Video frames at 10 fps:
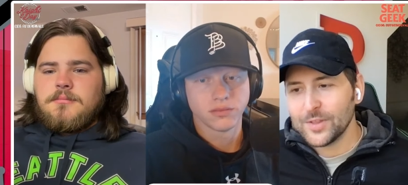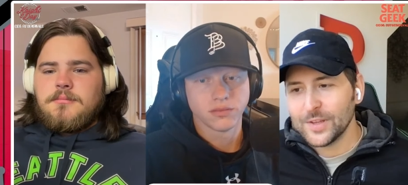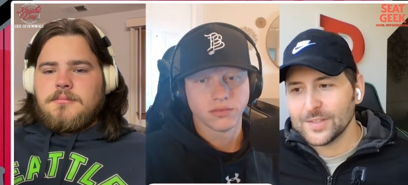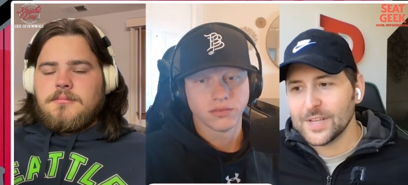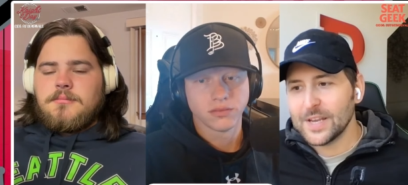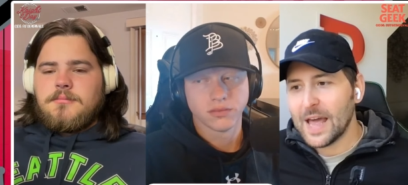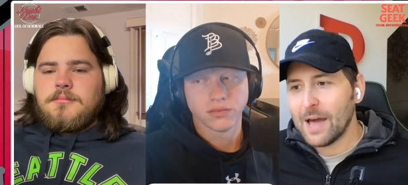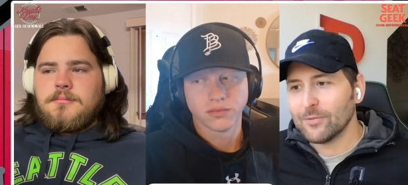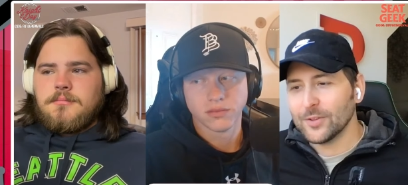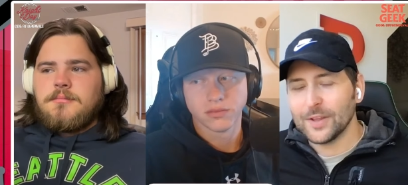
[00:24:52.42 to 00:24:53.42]
Speaker 1: of the things said
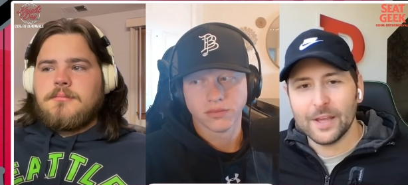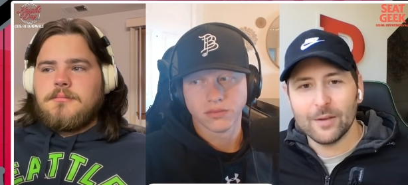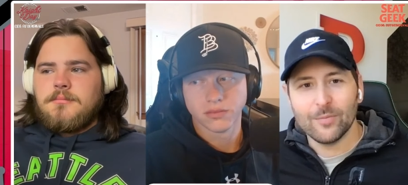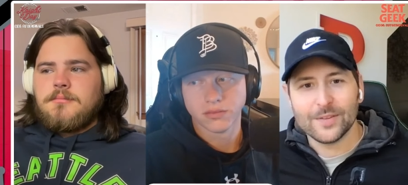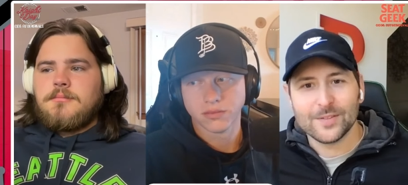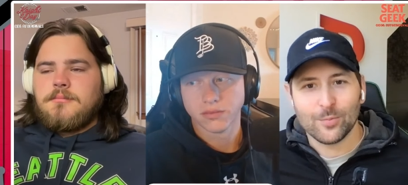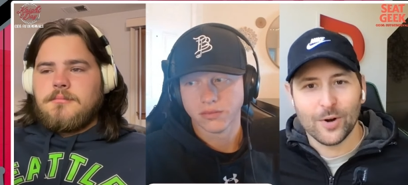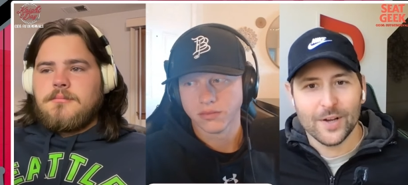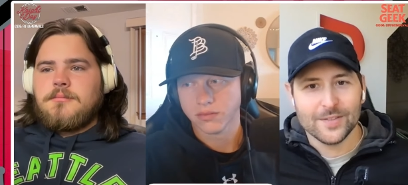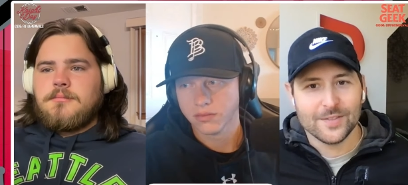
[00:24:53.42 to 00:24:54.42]
after the game that
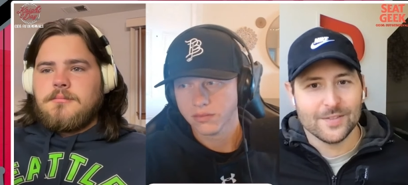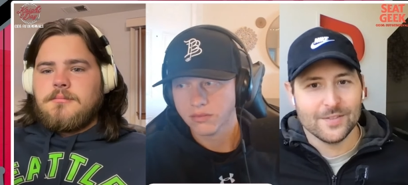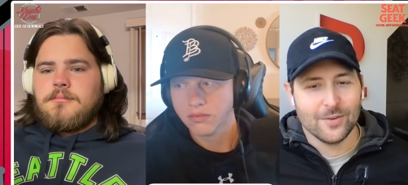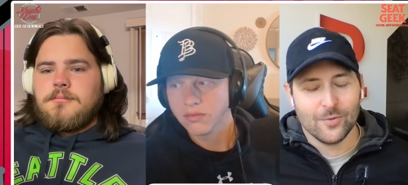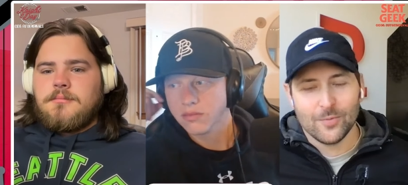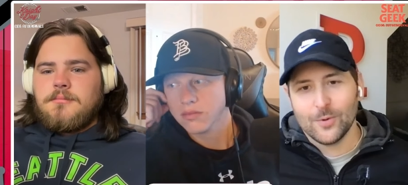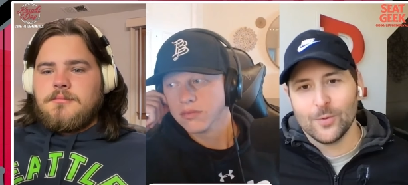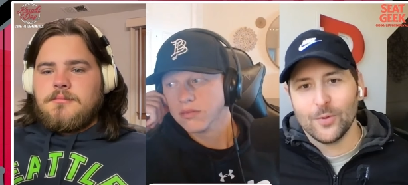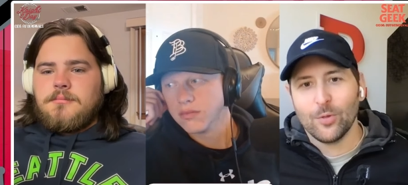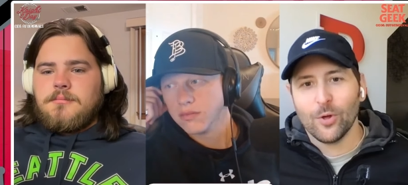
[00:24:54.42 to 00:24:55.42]
surprised you,
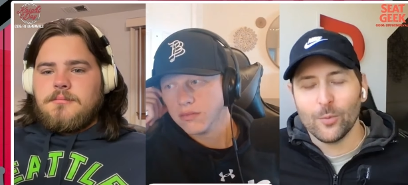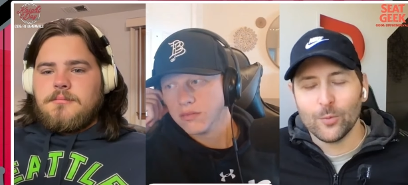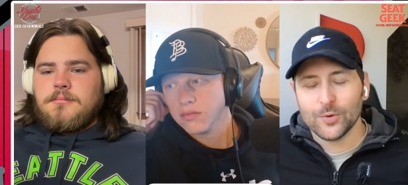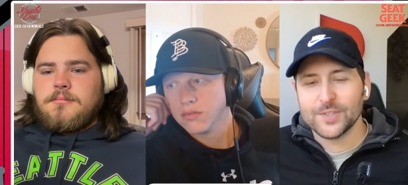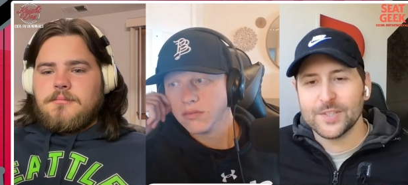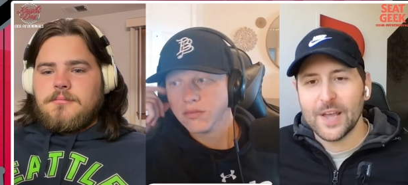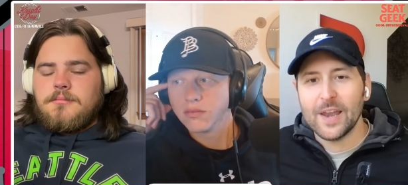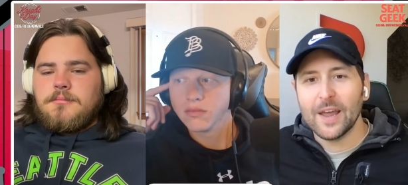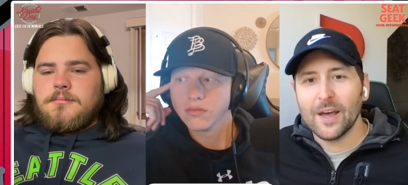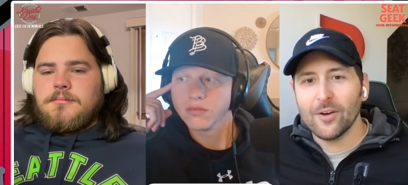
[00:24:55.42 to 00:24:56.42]
or you thought were
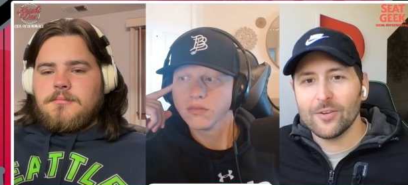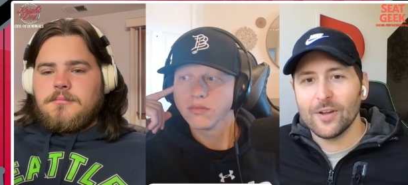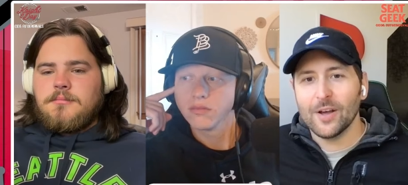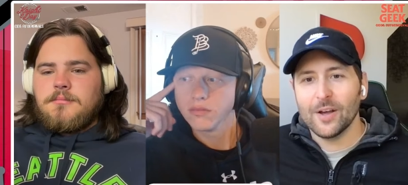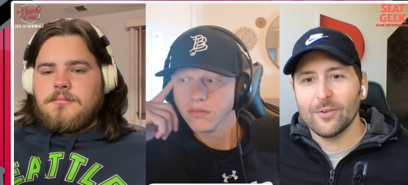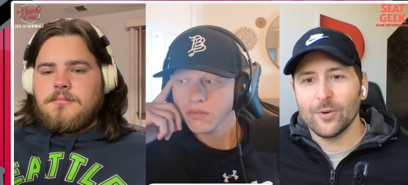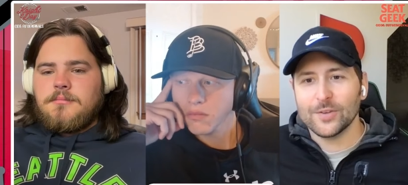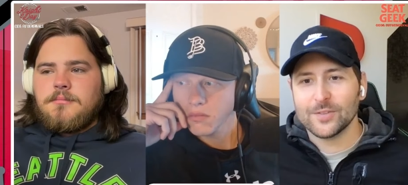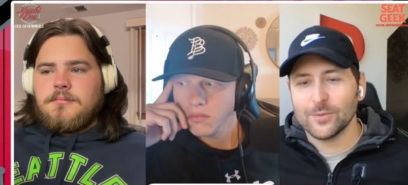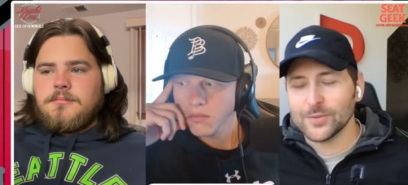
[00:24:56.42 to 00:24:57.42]
standout? Uh,
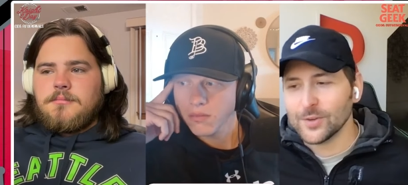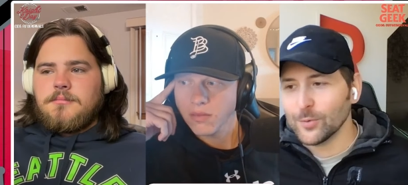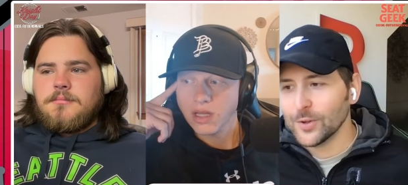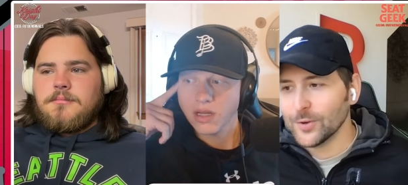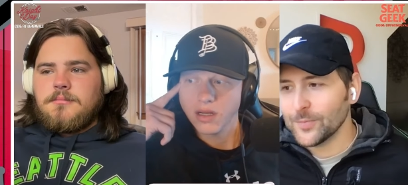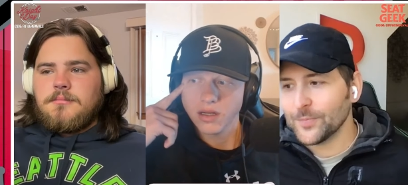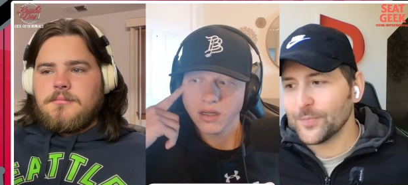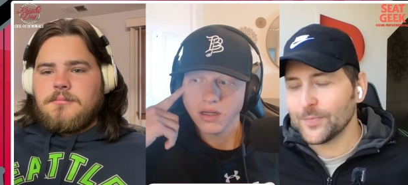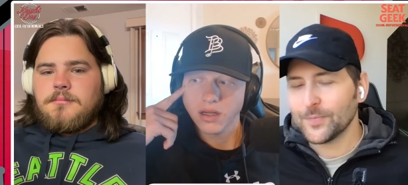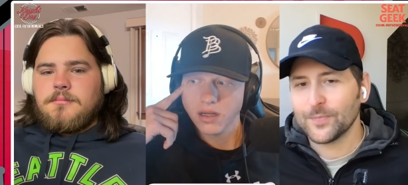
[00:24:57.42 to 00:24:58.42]
Rich, we'll start with you.
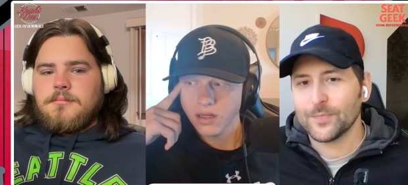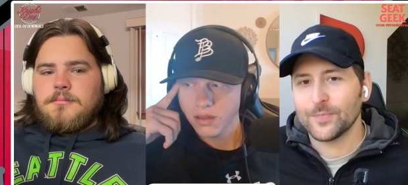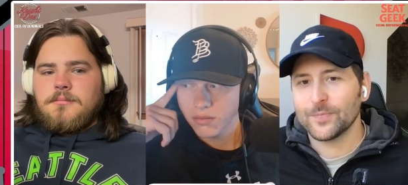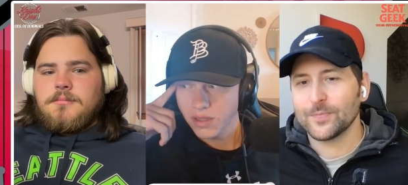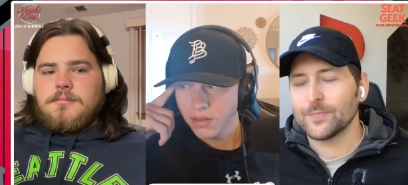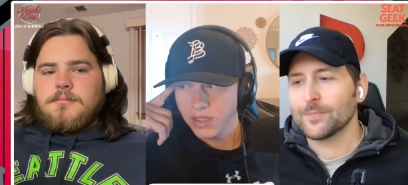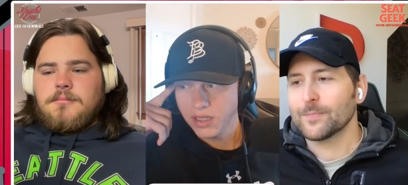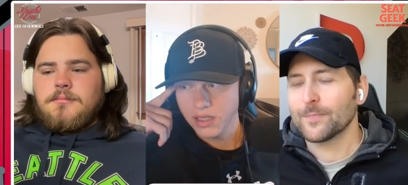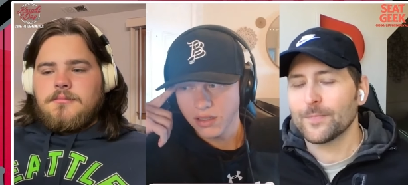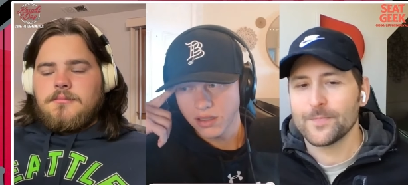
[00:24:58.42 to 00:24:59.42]
Speaker 2: Um, I mean,
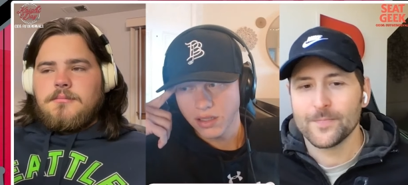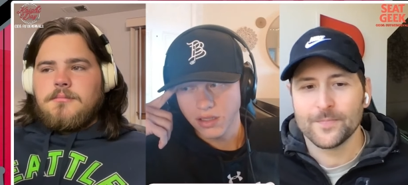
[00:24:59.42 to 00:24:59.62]
he he